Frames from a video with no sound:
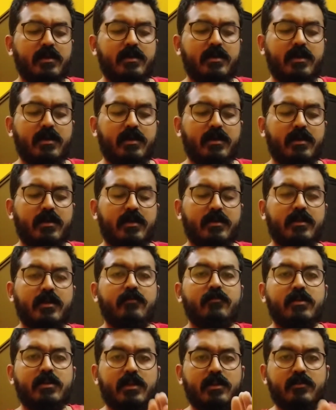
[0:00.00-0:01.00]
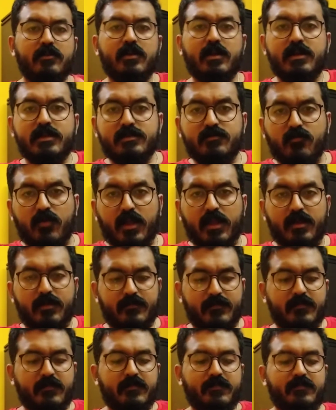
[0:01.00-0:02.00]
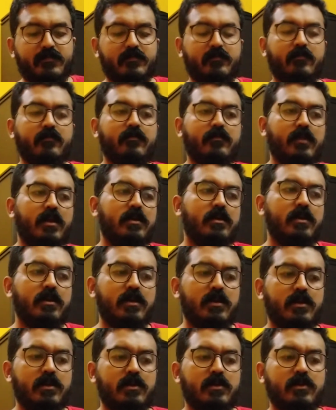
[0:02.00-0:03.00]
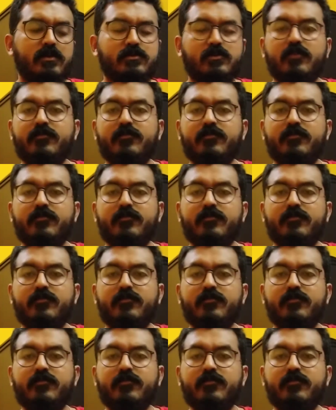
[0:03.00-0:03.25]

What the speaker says: and I will tell you guys why. So